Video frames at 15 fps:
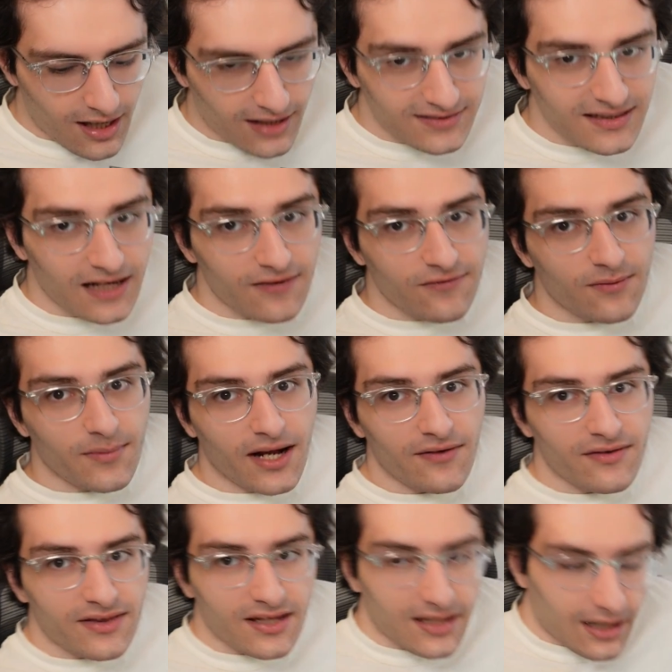Aside from
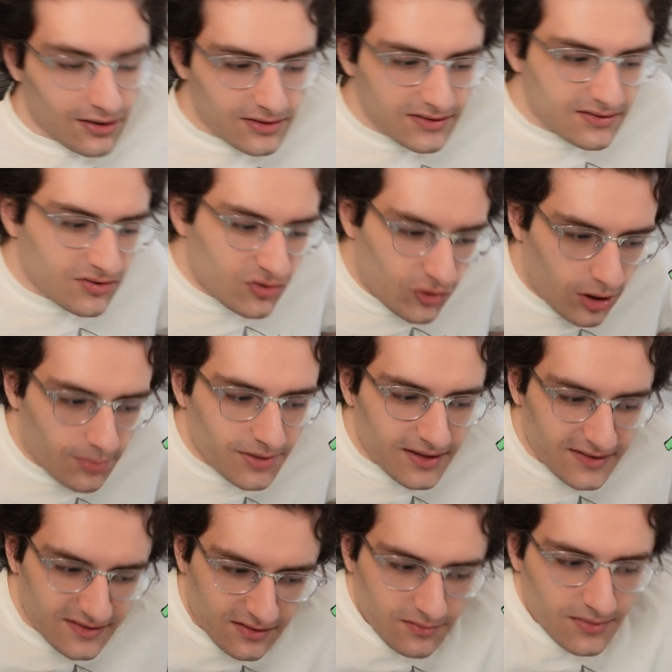everything else,
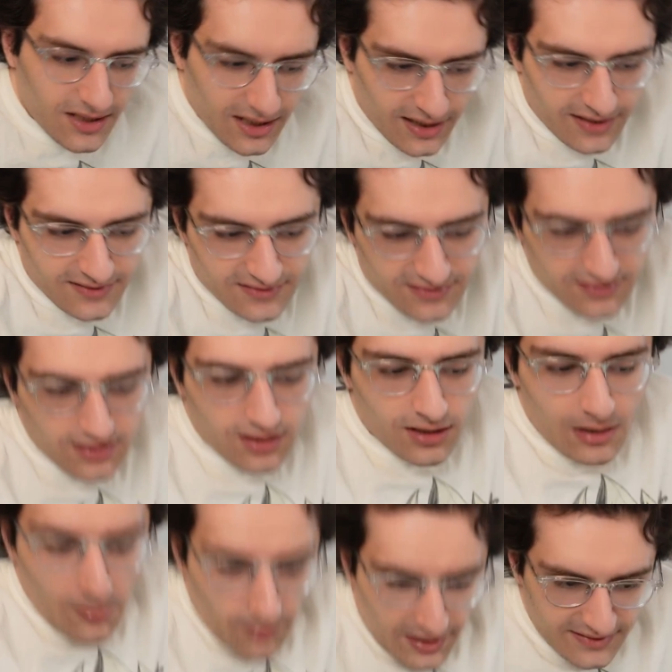Tropius to me is
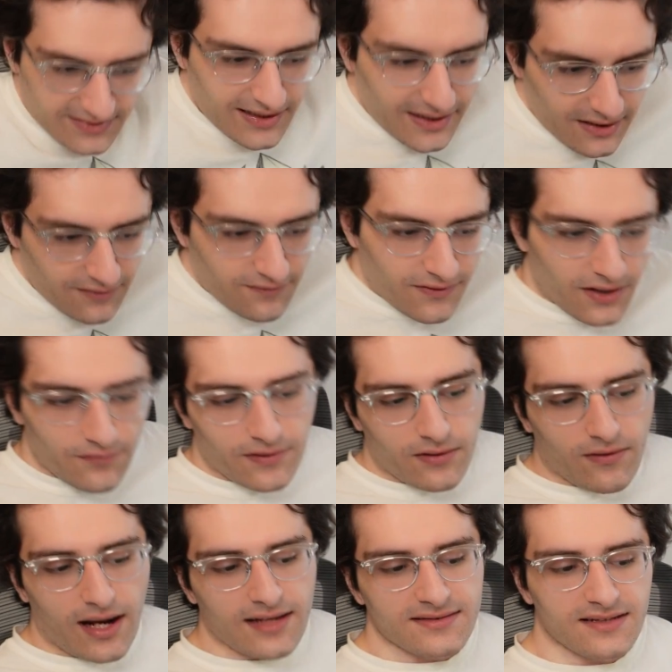my second favorite
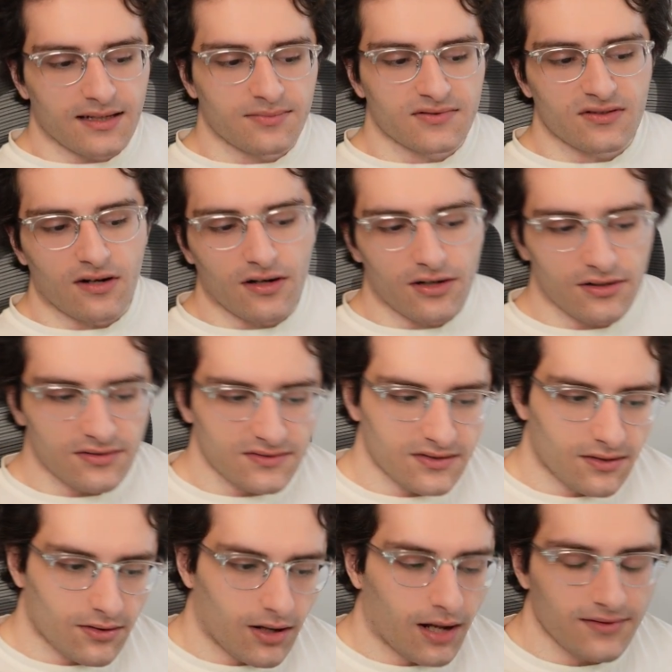grass type starter.
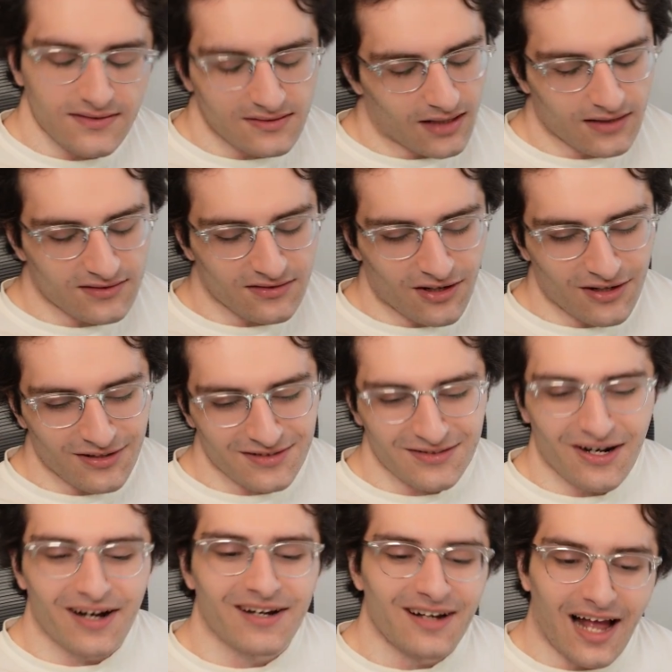So it's not starter,
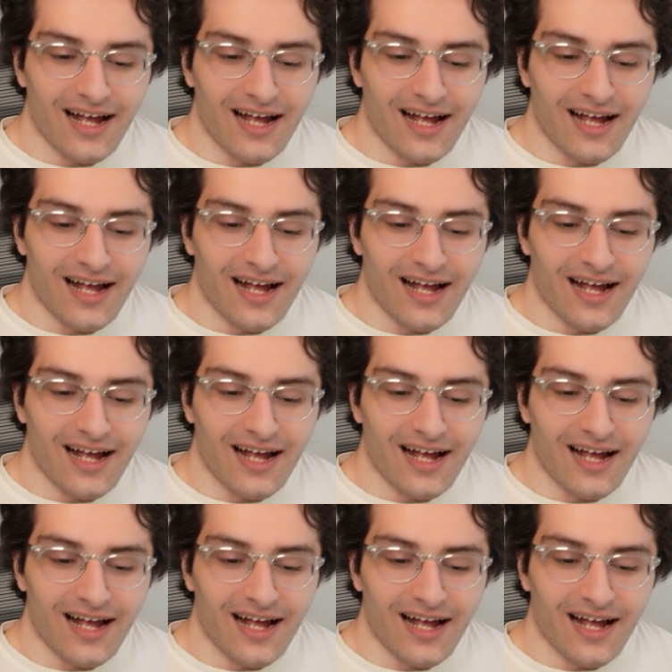sorry.